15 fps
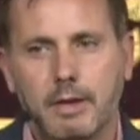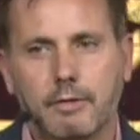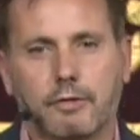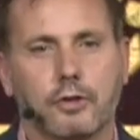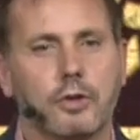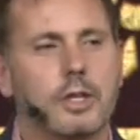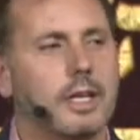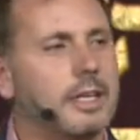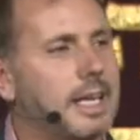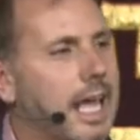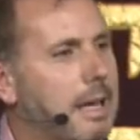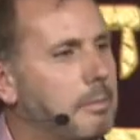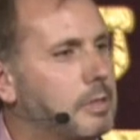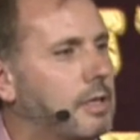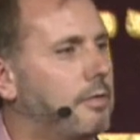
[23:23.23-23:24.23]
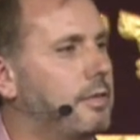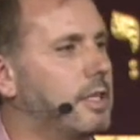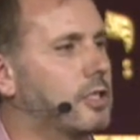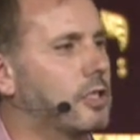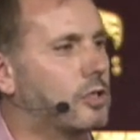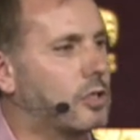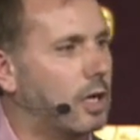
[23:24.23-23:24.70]
through the names of
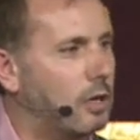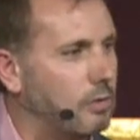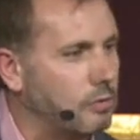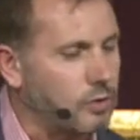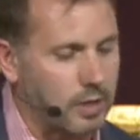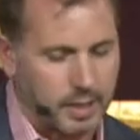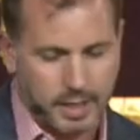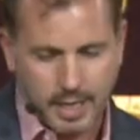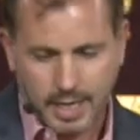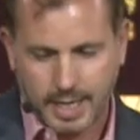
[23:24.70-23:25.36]
his children.